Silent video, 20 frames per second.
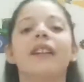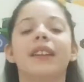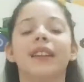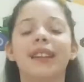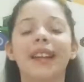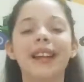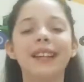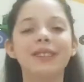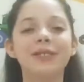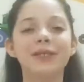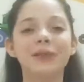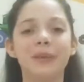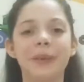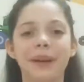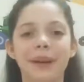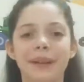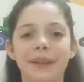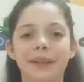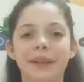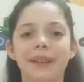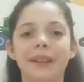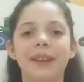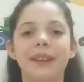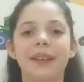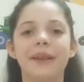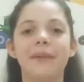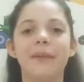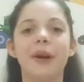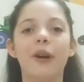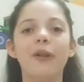The next one,
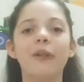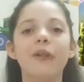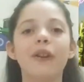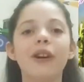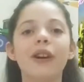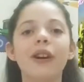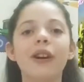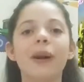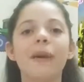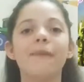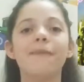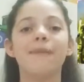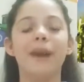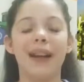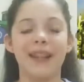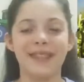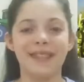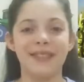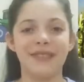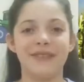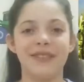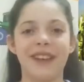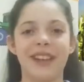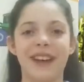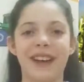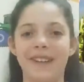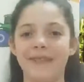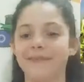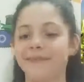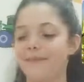the monarch
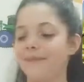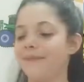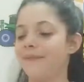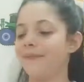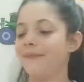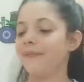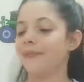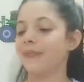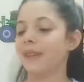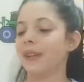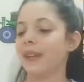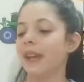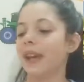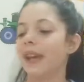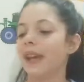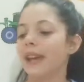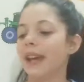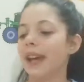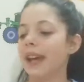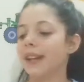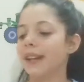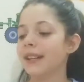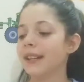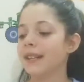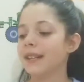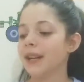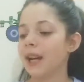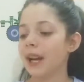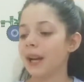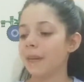butterfly. Can
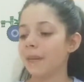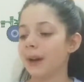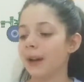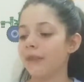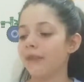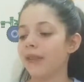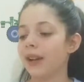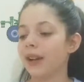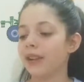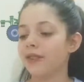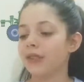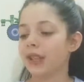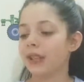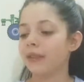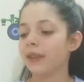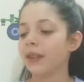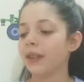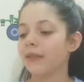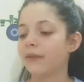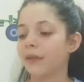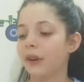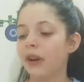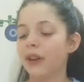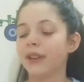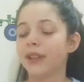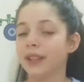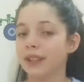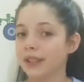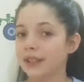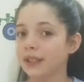this tiny butterfly travel a
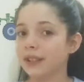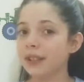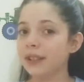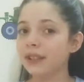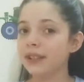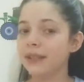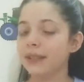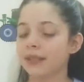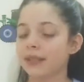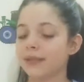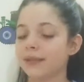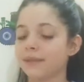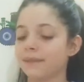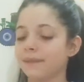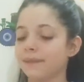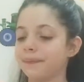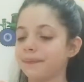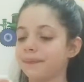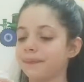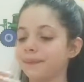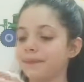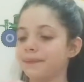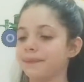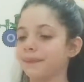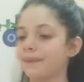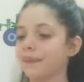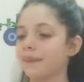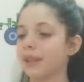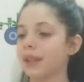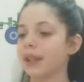far distance?
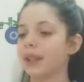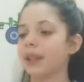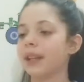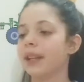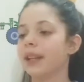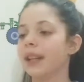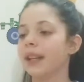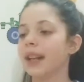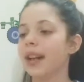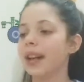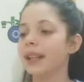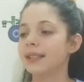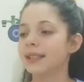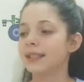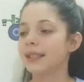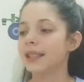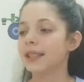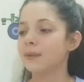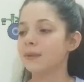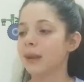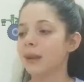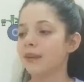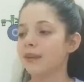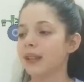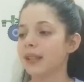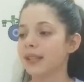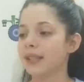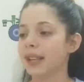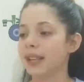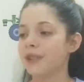Yes, these
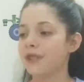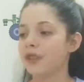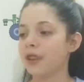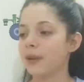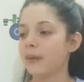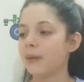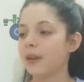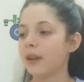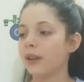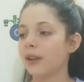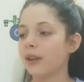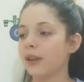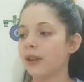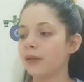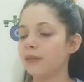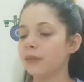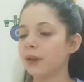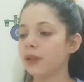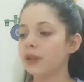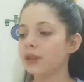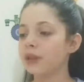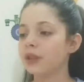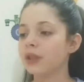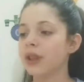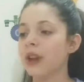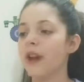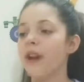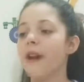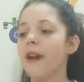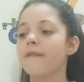butterflies can travel almost
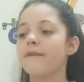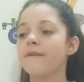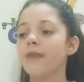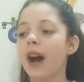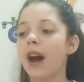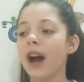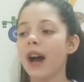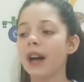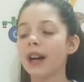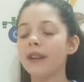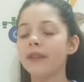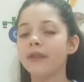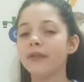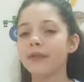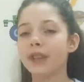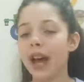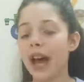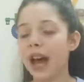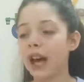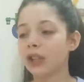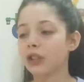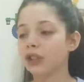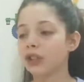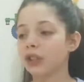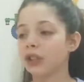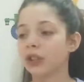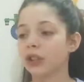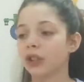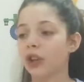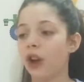
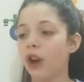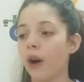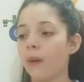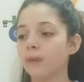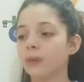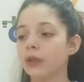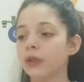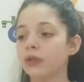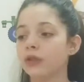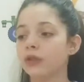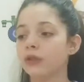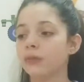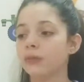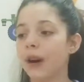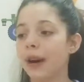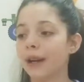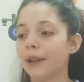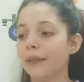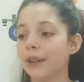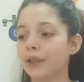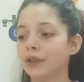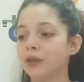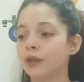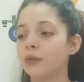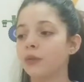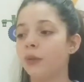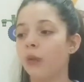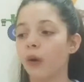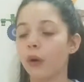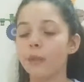5,000 kilometers to migrate
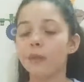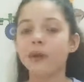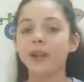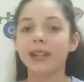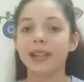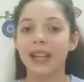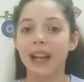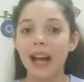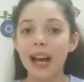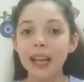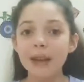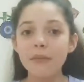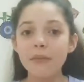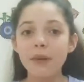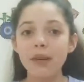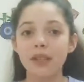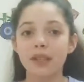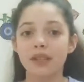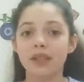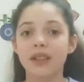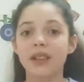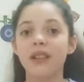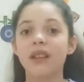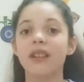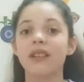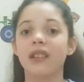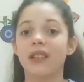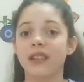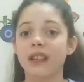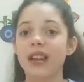to warmer climates.
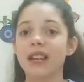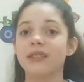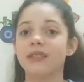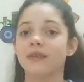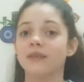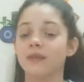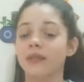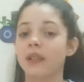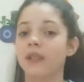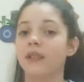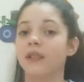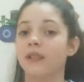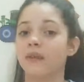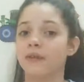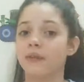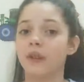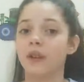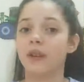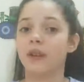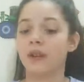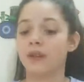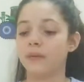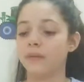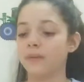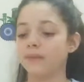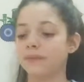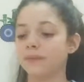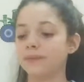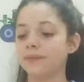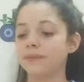Now that's very far.
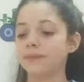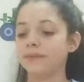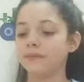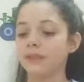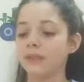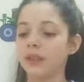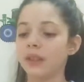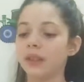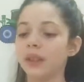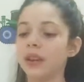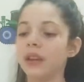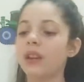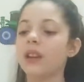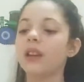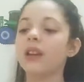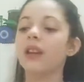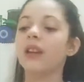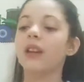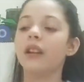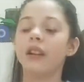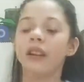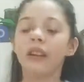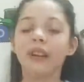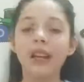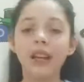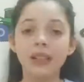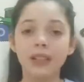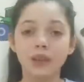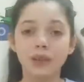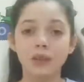The
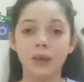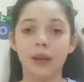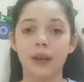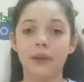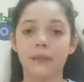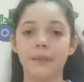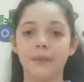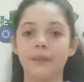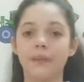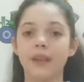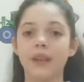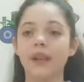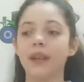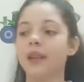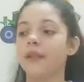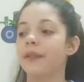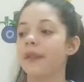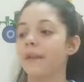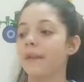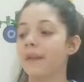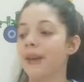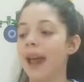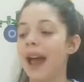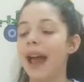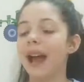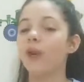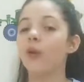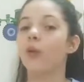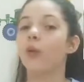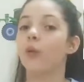next one, the
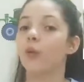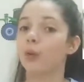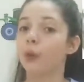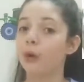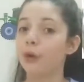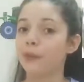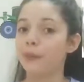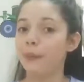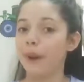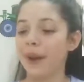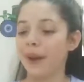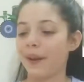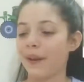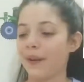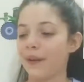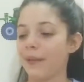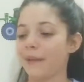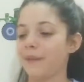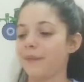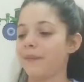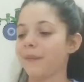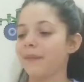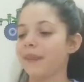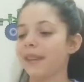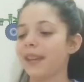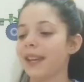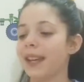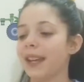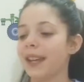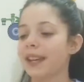black woodpecker.
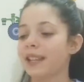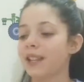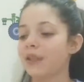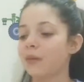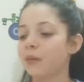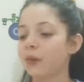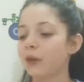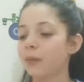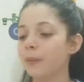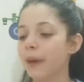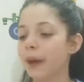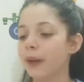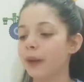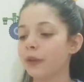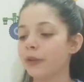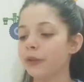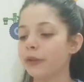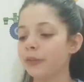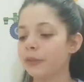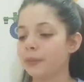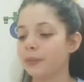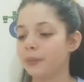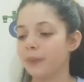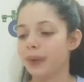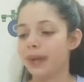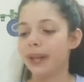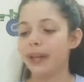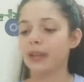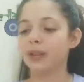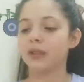Is a woodpecker
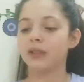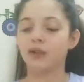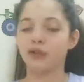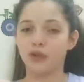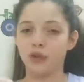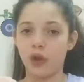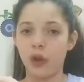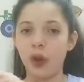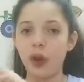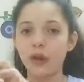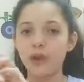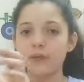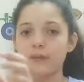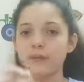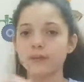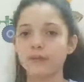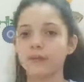beak strong?